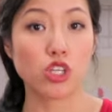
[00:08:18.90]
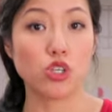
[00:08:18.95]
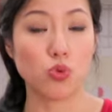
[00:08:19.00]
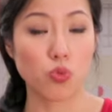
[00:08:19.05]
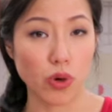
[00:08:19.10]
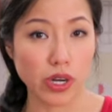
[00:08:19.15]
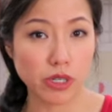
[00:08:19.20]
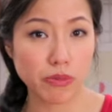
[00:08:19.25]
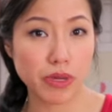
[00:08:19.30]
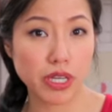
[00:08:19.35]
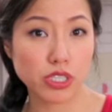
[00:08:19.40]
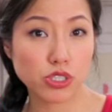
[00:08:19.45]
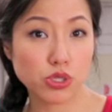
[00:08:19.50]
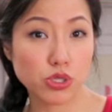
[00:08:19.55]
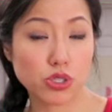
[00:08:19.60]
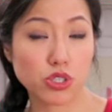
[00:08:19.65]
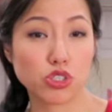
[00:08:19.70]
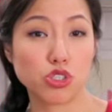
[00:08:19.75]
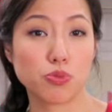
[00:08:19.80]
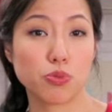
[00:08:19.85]
You want to make
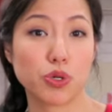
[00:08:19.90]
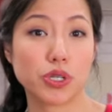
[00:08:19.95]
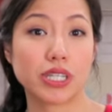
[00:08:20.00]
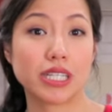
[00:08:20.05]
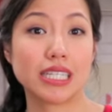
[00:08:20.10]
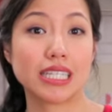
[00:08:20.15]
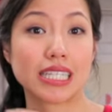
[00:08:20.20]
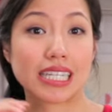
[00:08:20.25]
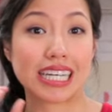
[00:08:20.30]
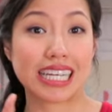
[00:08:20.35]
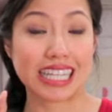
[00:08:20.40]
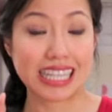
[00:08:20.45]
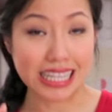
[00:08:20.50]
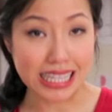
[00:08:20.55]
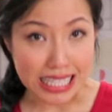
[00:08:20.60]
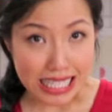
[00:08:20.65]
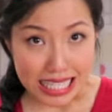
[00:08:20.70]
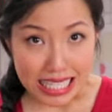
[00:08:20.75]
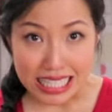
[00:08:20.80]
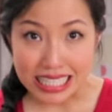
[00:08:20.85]
sure that you put it in a
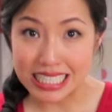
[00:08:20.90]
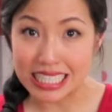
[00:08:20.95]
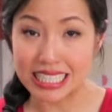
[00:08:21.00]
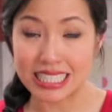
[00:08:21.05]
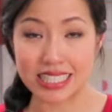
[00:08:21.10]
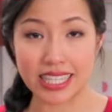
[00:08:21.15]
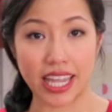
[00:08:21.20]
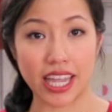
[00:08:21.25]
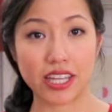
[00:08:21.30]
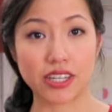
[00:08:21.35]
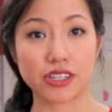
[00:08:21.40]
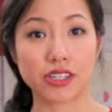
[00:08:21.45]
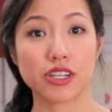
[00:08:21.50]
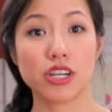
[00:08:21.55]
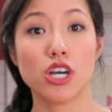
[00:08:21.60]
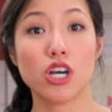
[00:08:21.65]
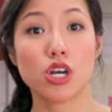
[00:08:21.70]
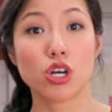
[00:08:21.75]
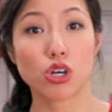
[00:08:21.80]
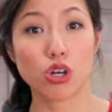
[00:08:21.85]
clean container,
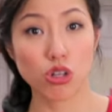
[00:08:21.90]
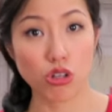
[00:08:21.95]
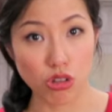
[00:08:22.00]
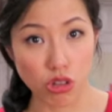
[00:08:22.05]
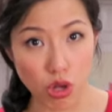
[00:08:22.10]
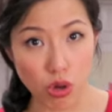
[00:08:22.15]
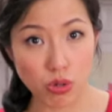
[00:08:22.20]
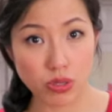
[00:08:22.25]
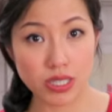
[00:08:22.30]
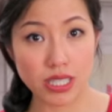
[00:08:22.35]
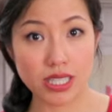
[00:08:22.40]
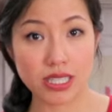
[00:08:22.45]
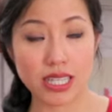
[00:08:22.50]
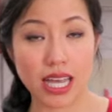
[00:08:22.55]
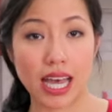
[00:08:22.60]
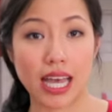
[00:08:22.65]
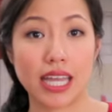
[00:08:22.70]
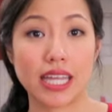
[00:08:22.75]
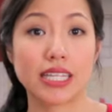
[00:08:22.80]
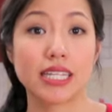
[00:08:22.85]
close it
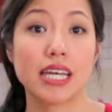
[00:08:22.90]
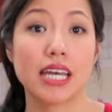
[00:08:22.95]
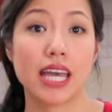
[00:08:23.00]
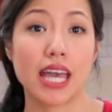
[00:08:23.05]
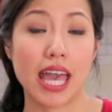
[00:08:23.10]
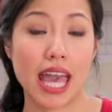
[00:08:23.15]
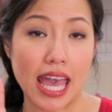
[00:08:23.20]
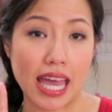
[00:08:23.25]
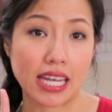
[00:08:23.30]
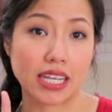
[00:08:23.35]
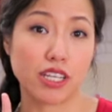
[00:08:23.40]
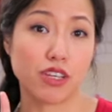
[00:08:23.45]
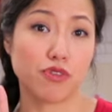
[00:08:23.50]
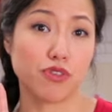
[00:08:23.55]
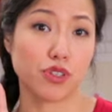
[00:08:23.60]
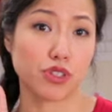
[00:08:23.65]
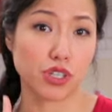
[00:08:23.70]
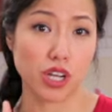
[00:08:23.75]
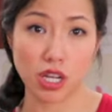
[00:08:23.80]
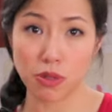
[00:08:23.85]
tight, and if
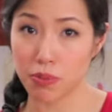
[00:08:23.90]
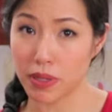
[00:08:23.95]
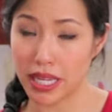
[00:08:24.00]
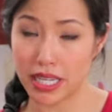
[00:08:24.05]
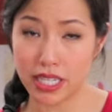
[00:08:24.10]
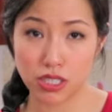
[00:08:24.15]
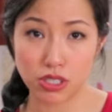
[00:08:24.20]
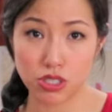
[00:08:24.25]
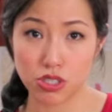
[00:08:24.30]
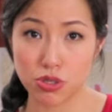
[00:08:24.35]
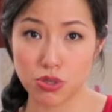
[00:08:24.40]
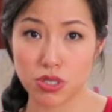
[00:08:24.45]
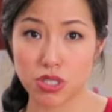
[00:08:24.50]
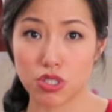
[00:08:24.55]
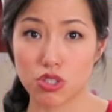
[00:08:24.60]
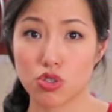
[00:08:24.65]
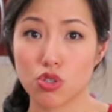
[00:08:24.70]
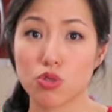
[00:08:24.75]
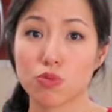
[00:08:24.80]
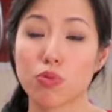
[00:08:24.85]
you're not planning to use
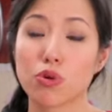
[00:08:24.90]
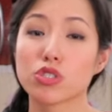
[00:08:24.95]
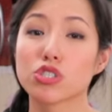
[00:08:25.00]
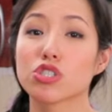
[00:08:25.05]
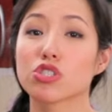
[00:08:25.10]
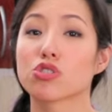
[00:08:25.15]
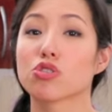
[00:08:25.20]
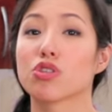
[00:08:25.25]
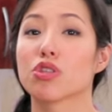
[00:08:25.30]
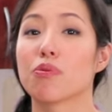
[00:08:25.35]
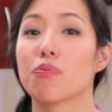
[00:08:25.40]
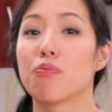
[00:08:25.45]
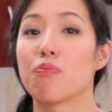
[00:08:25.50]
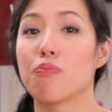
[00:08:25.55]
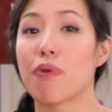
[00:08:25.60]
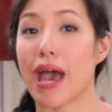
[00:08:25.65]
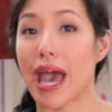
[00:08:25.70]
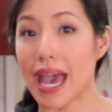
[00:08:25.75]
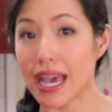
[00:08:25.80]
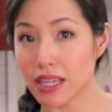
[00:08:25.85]
it soon, push it to the
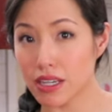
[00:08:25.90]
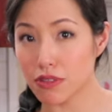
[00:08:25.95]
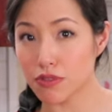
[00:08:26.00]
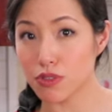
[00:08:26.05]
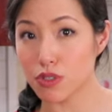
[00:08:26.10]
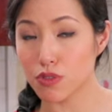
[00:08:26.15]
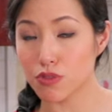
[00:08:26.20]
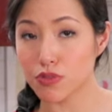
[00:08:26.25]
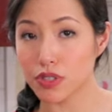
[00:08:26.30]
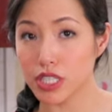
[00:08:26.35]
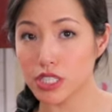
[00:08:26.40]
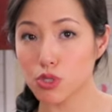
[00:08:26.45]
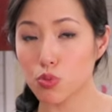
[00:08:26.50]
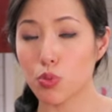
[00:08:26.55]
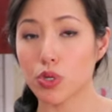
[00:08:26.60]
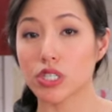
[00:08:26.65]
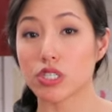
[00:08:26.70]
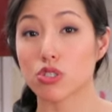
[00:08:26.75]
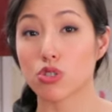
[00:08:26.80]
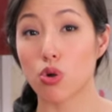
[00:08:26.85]
back of your fridge
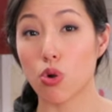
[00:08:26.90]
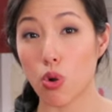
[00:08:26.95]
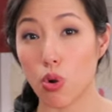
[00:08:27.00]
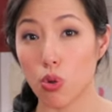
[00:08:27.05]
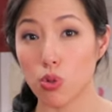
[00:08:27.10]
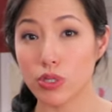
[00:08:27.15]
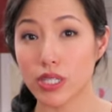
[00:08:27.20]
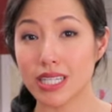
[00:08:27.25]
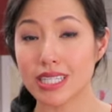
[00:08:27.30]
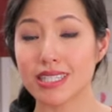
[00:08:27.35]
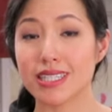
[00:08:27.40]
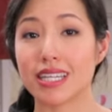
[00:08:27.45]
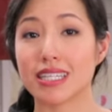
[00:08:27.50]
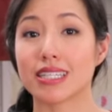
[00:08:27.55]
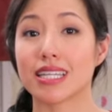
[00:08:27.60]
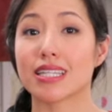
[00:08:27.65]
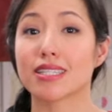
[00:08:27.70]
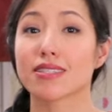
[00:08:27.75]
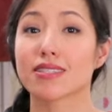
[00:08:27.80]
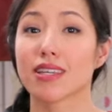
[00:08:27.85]
where it's coldest. It
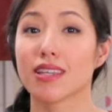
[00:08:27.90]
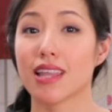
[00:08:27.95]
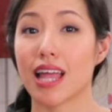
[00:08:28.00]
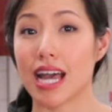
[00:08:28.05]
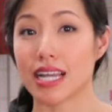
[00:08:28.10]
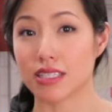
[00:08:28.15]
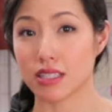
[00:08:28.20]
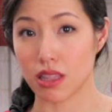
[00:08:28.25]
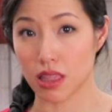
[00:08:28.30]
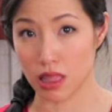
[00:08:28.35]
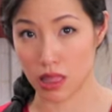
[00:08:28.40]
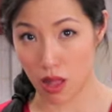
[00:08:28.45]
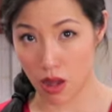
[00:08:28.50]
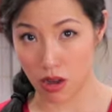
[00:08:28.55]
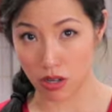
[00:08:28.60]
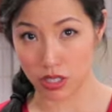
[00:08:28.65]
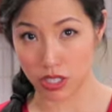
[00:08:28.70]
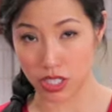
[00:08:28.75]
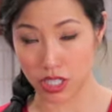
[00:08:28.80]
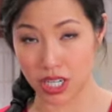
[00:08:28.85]
tends to last
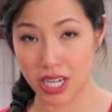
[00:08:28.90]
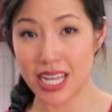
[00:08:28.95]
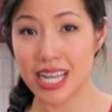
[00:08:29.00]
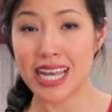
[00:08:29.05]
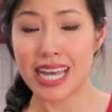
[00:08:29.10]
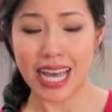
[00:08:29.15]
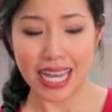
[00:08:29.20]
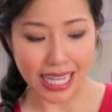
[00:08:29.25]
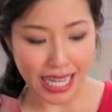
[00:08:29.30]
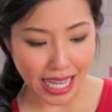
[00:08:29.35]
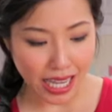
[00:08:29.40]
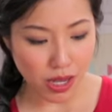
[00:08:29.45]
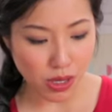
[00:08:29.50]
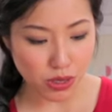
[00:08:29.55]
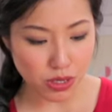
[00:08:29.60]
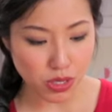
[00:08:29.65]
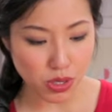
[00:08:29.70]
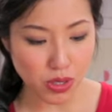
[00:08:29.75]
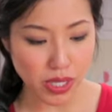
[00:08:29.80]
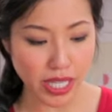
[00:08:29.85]
longer. And I
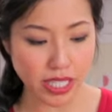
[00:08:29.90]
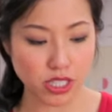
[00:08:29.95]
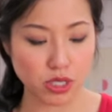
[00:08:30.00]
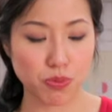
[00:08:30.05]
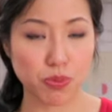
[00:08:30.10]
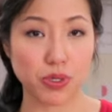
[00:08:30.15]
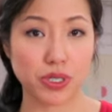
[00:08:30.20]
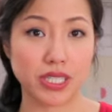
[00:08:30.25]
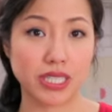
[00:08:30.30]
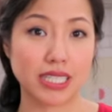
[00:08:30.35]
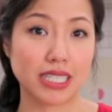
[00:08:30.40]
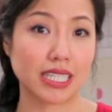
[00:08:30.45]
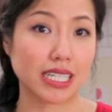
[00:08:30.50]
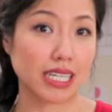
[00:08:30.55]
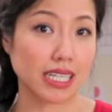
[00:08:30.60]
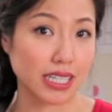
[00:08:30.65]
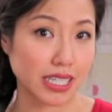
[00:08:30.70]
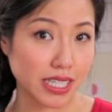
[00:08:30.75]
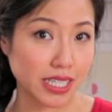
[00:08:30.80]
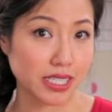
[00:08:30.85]
also like to put it in a
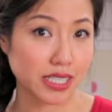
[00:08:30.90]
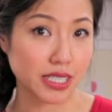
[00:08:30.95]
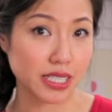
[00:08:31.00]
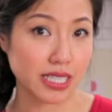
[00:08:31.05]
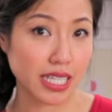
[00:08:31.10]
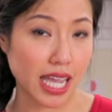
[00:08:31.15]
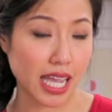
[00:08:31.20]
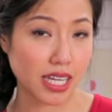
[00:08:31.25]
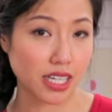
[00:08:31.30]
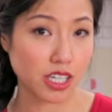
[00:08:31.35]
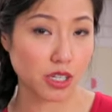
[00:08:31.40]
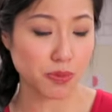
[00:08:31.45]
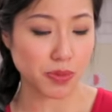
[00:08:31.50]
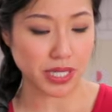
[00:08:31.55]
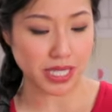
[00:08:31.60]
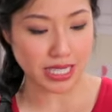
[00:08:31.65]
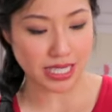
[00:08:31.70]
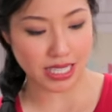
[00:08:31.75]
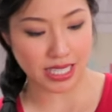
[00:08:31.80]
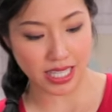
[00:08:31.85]
clear container
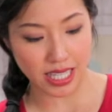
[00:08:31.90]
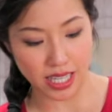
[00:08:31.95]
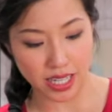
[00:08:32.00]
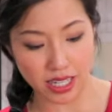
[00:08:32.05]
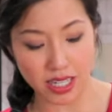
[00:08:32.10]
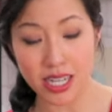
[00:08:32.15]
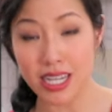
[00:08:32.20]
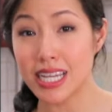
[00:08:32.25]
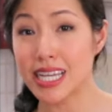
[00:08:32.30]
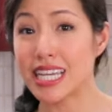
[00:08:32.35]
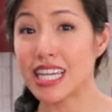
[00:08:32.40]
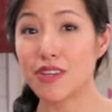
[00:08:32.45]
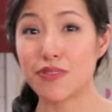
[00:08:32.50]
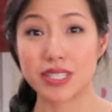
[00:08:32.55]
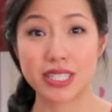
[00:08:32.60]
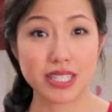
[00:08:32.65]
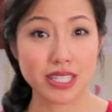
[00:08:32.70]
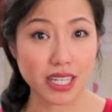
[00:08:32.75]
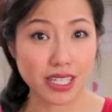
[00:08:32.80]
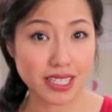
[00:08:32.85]
because here, if
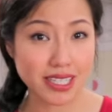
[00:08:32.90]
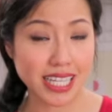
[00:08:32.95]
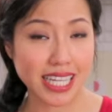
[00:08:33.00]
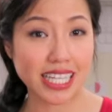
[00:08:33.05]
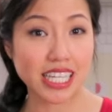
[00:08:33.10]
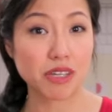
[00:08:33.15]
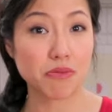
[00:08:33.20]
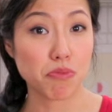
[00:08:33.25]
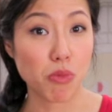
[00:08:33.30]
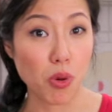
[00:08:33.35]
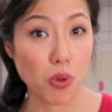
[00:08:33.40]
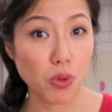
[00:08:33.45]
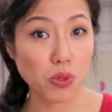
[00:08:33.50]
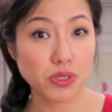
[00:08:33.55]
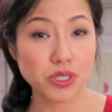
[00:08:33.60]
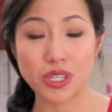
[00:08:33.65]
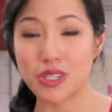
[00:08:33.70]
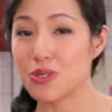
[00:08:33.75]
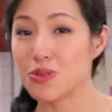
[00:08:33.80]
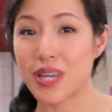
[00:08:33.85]
it starts getting
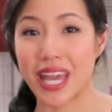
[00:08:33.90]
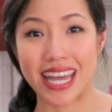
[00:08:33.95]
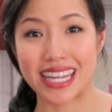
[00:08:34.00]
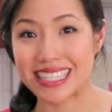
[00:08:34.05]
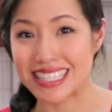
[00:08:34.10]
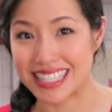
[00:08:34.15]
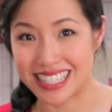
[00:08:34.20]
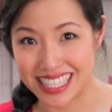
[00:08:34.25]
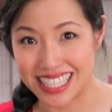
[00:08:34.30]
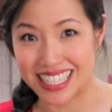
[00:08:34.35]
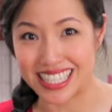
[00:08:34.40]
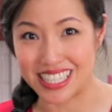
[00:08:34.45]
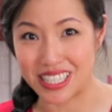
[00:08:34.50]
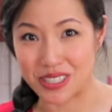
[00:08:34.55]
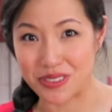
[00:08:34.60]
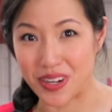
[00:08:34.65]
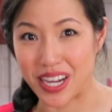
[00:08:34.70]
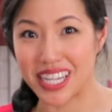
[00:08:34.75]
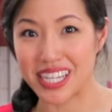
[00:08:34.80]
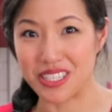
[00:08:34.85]
mold, you can't see
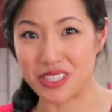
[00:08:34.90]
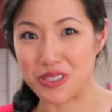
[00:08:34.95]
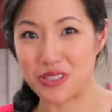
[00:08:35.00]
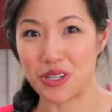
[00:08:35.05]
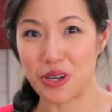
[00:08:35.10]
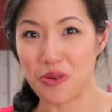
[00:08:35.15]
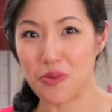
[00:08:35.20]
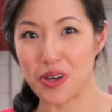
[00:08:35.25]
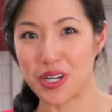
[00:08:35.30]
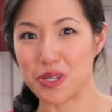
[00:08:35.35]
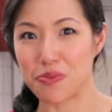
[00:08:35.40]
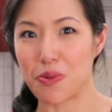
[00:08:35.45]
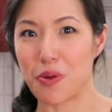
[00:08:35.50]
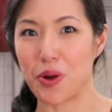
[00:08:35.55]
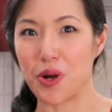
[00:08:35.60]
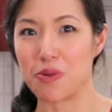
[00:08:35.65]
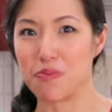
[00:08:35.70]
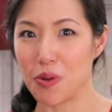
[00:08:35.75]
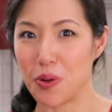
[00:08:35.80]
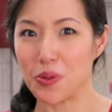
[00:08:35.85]
it, right? And you don't want to
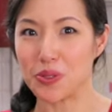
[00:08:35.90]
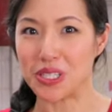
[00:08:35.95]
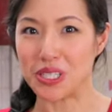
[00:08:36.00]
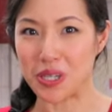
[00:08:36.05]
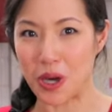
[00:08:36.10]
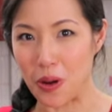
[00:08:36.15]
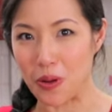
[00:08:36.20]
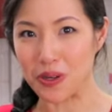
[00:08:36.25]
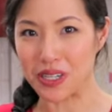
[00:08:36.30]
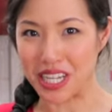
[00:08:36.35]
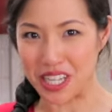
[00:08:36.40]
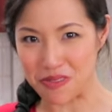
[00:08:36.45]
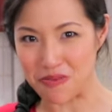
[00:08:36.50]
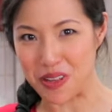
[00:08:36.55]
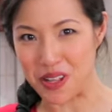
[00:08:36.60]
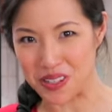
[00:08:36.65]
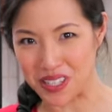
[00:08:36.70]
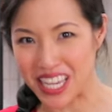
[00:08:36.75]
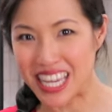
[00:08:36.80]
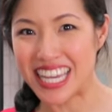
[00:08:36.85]
pour moldy coconut
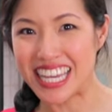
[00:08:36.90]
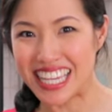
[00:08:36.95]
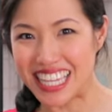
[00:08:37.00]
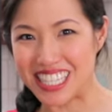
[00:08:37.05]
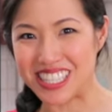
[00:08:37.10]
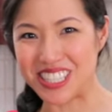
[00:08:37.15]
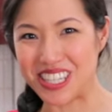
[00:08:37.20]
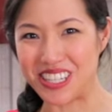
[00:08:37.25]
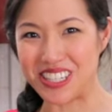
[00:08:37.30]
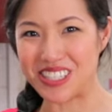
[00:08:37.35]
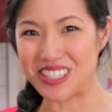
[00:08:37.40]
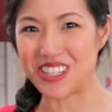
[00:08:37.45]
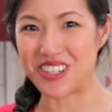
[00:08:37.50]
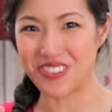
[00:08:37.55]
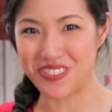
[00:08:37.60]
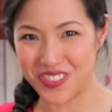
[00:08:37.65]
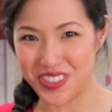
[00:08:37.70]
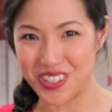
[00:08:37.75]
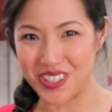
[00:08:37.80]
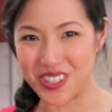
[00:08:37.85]
milk into your
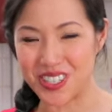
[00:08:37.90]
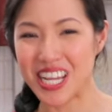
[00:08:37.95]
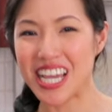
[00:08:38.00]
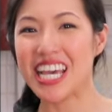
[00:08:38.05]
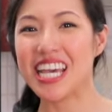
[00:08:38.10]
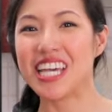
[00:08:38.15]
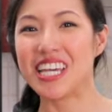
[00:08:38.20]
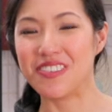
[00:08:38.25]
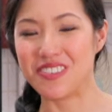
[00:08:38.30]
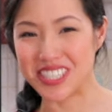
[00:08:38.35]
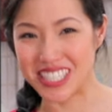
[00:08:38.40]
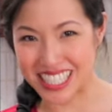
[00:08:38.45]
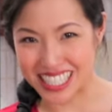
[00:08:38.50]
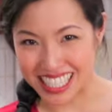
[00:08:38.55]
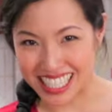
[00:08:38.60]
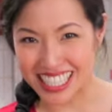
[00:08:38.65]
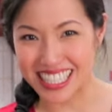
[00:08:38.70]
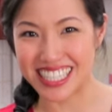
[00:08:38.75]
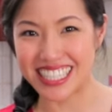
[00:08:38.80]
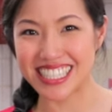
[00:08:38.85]
food. If it's in
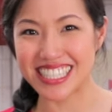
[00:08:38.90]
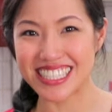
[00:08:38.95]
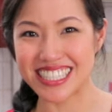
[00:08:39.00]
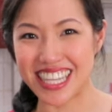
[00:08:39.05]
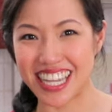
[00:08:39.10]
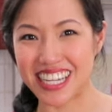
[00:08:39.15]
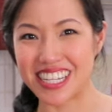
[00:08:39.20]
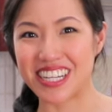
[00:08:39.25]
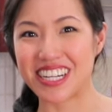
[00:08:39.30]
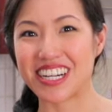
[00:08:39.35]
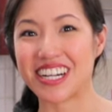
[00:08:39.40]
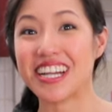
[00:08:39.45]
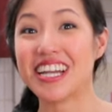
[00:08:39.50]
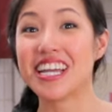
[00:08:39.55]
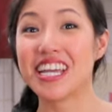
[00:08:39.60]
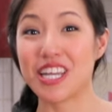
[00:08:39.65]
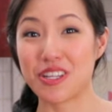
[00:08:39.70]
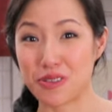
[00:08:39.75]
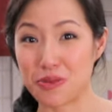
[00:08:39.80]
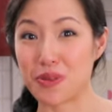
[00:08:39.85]
a clear container,
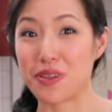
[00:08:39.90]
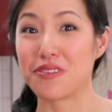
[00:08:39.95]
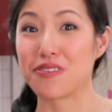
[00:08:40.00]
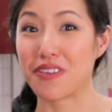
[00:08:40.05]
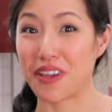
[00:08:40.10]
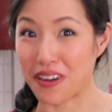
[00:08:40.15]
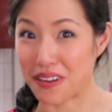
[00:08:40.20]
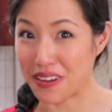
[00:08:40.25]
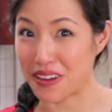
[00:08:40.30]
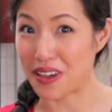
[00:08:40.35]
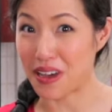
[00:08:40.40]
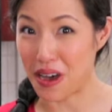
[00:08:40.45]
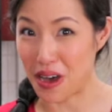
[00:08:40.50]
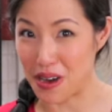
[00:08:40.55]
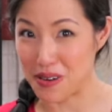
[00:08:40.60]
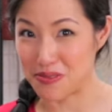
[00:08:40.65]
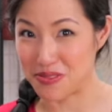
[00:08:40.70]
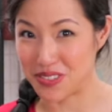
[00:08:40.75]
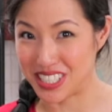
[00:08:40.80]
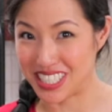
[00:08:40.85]
it'll be very
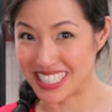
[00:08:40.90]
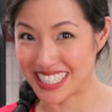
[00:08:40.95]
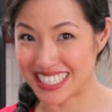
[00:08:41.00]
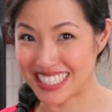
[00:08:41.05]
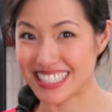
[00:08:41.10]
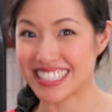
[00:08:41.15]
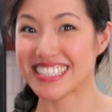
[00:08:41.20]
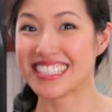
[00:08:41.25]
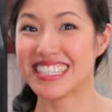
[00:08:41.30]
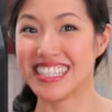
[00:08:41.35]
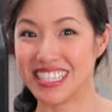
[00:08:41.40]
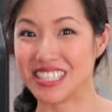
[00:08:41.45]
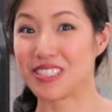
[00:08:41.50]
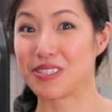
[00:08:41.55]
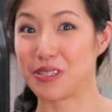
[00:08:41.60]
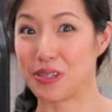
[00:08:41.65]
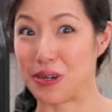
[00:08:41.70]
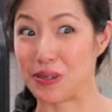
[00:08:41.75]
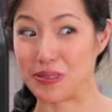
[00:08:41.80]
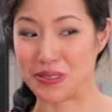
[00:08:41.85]
obvious. It's
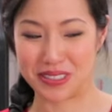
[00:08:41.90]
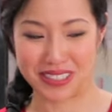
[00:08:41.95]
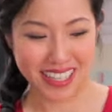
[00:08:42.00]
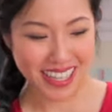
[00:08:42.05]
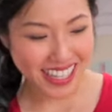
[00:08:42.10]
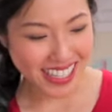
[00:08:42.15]
gross.